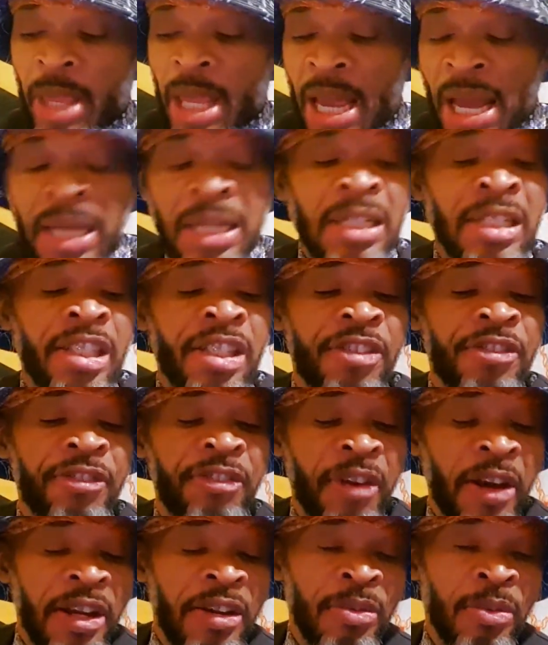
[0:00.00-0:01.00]
And his
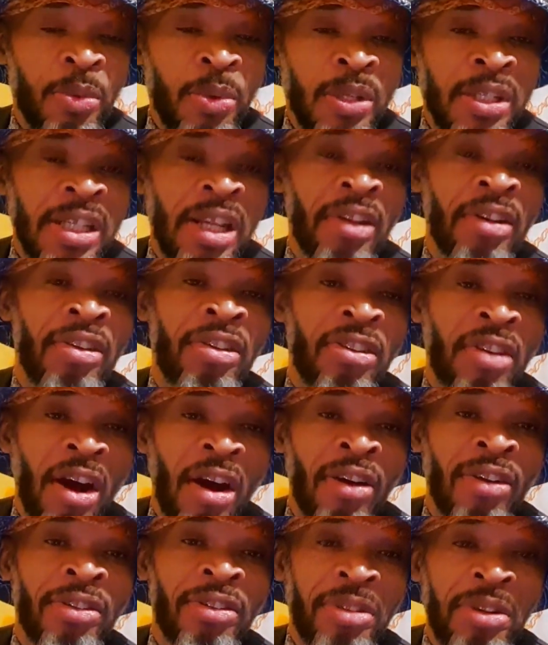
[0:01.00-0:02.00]
friend who is a
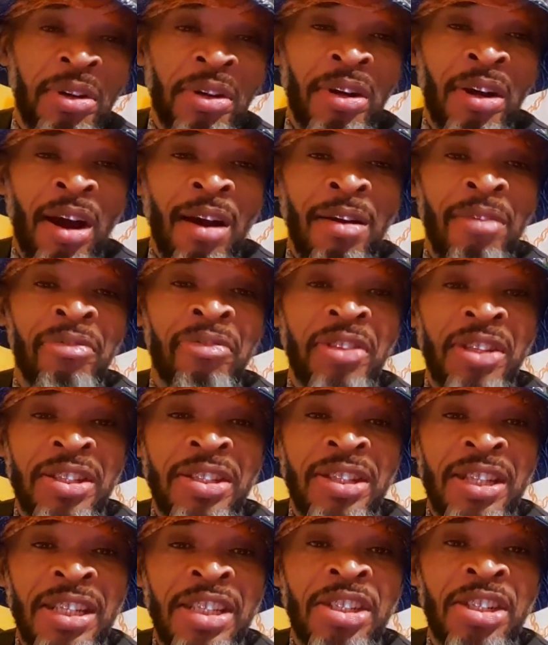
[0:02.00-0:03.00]
doctor or a
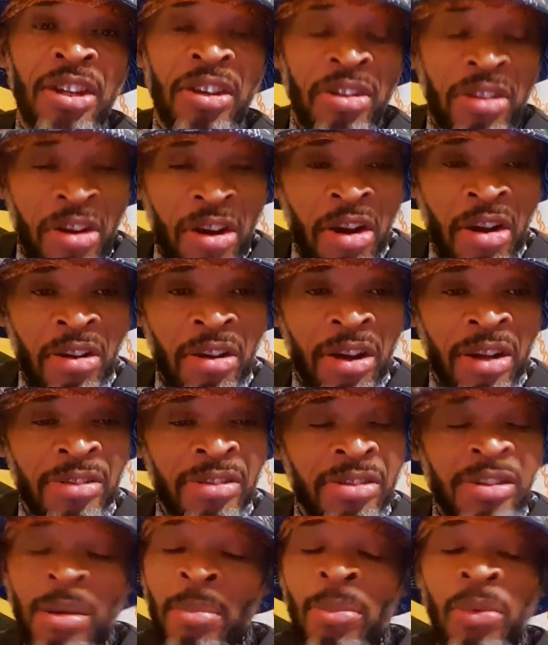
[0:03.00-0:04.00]
physician or,
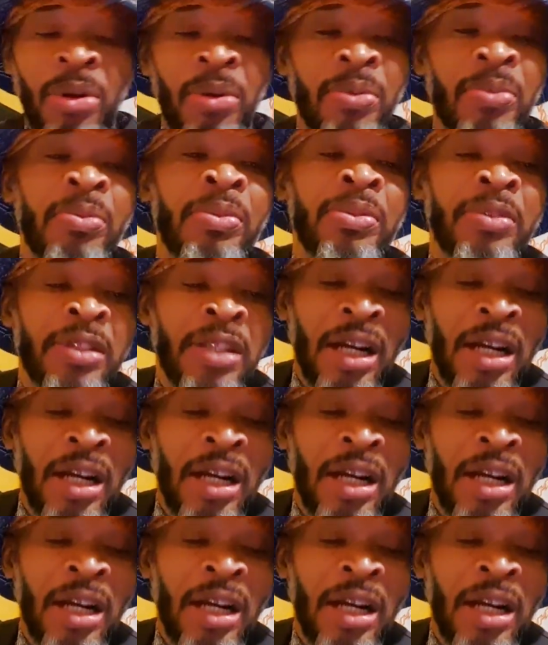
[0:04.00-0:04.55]
some